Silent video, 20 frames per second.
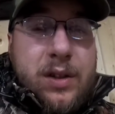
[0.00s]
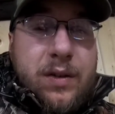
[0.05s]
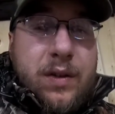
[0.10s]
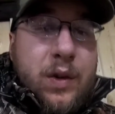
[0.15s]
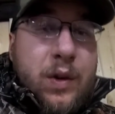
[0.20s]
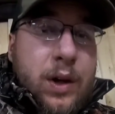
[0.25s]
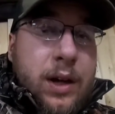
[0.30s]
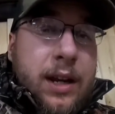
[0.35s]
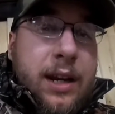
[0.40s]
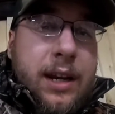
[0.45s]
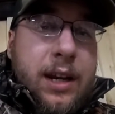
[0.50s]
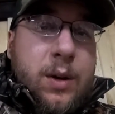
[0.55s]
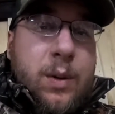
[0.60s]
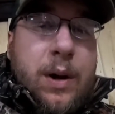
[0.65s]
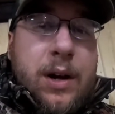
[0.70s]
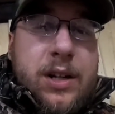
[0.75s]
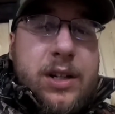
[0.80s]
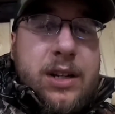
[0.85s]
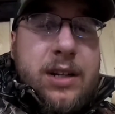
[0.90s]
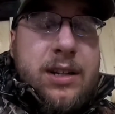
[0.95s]
If you get any
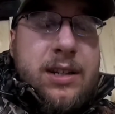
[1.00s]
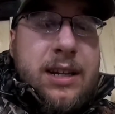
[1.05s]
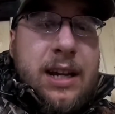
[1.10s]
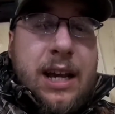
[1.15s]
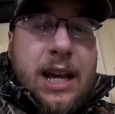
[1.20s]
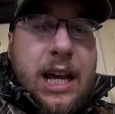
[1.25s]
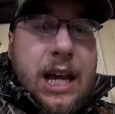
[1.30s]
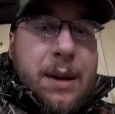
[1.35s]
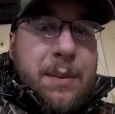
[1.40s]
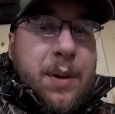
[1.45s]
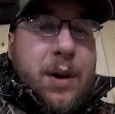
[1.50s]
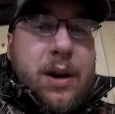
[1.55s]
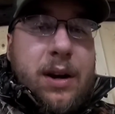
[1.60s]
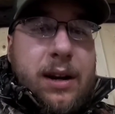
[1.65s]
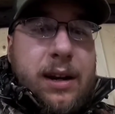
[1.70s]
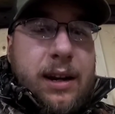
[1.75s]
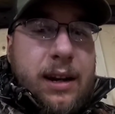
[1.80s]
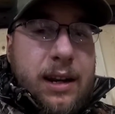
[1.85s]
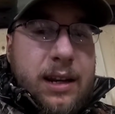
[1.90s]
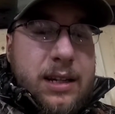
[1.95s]
questions about
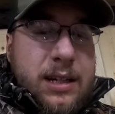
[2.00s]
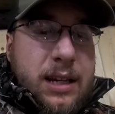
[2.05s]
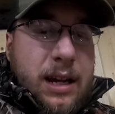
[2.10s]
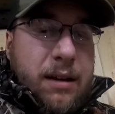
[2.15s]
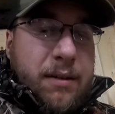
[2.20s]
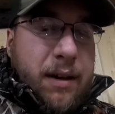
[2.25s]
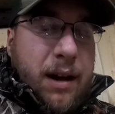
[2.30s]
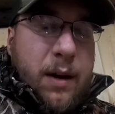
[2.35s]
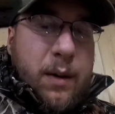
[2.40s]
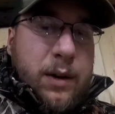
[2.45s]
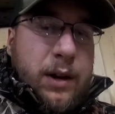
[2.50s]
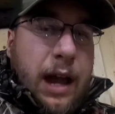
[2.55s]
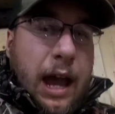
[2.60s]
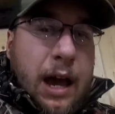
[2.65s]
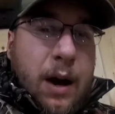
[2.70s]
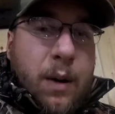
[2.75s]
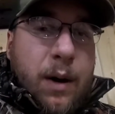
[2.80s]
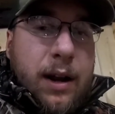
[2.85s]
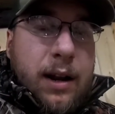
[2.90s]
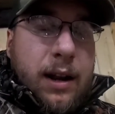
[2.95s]
any of this stuff,
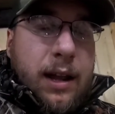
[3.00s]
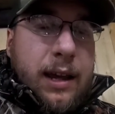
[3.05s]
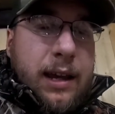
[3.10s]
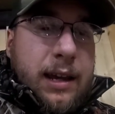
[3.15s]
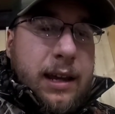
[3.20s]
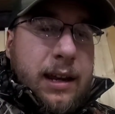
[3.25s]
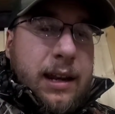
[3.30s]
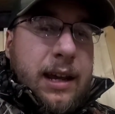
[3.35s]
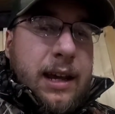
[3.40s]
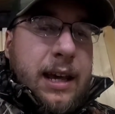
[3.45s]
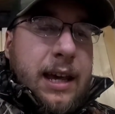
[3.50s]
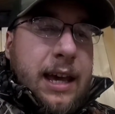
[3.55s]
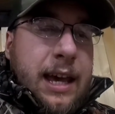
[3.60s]
how I like it,